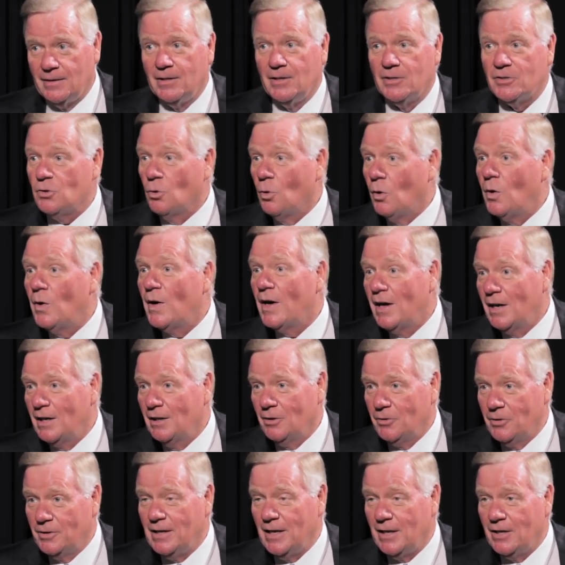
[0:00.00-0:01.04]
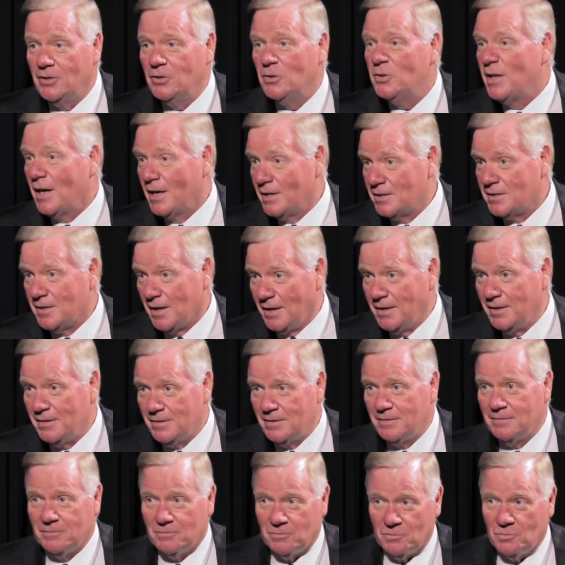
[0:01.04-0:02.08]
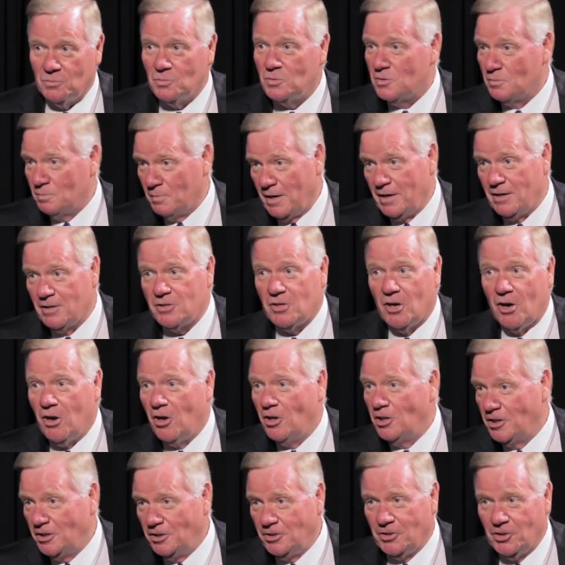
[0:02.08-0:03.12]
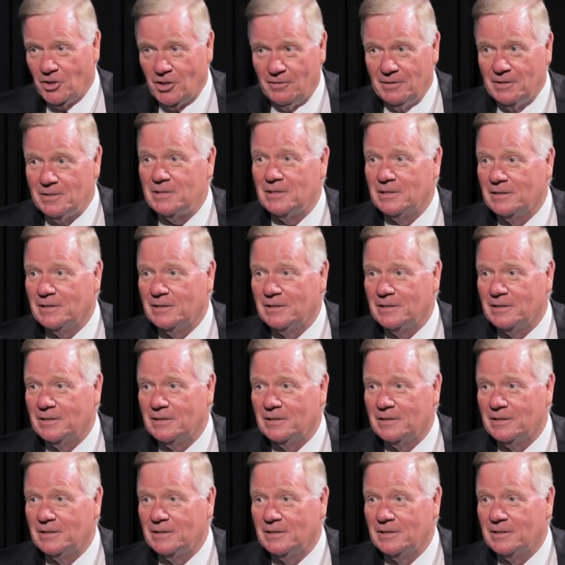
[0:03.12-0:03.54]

So all I had to learn how to do case studies, which made us all a little nervous.